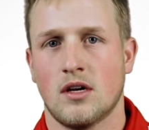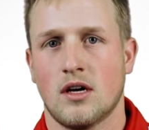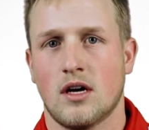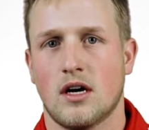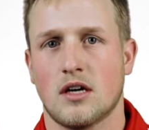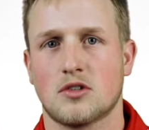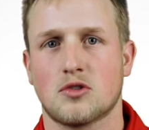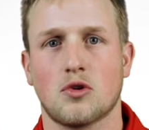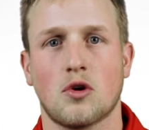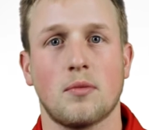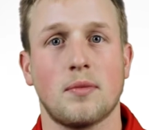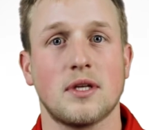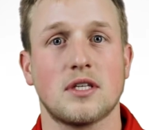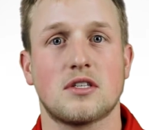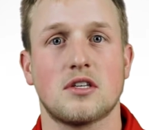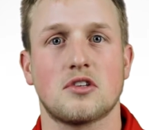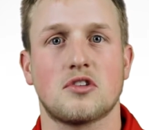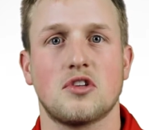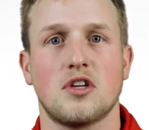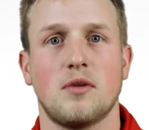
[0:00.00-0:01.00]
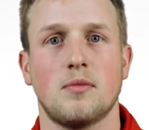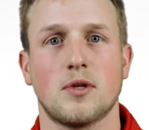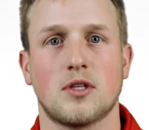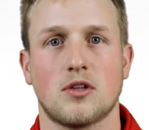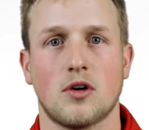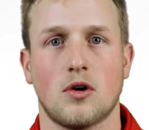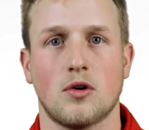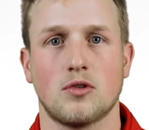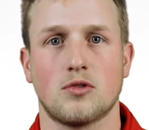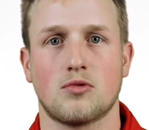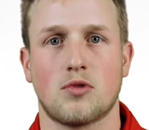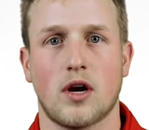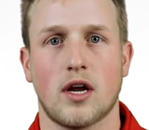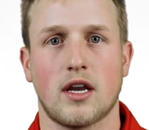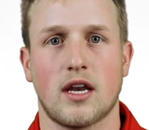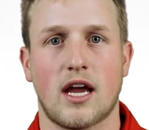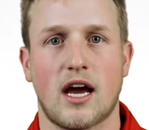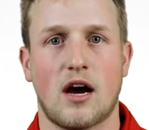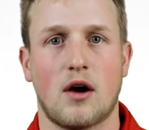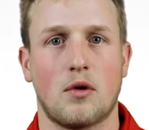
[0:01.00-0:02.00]
Uh, soybean cyst nematodes right
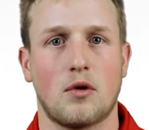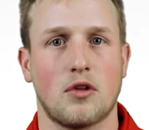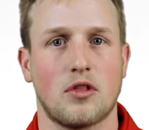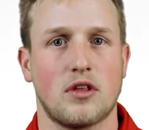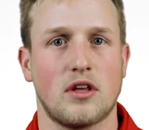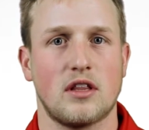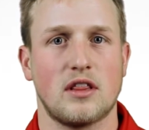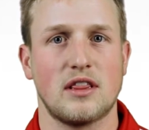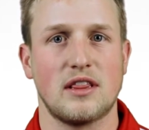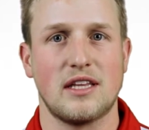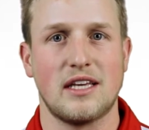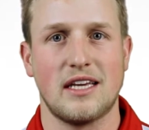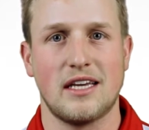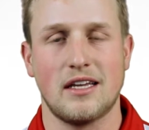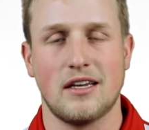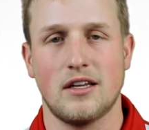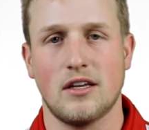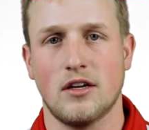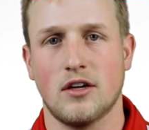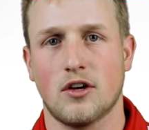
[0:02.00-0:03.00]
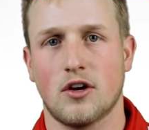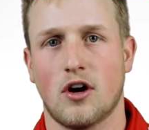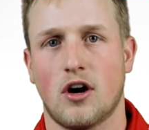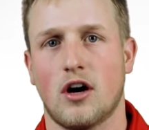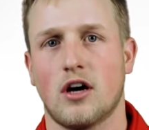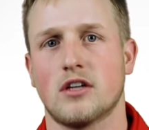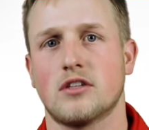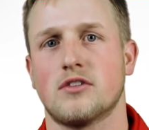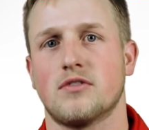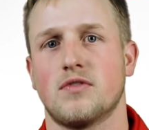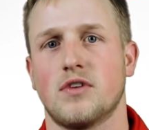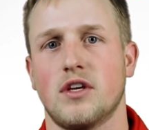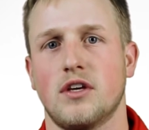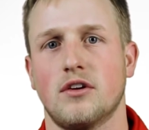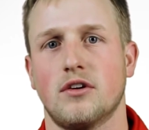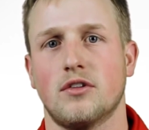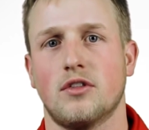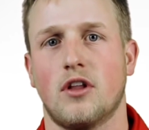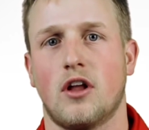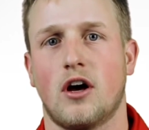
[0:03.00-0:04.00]
now are the lead cause of
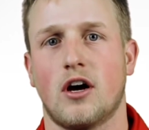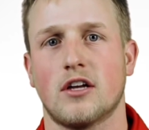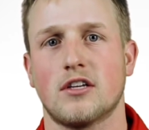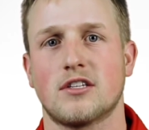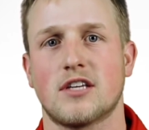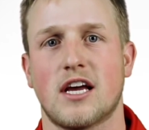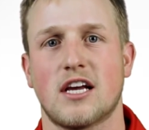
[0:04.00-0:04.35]
yield loss,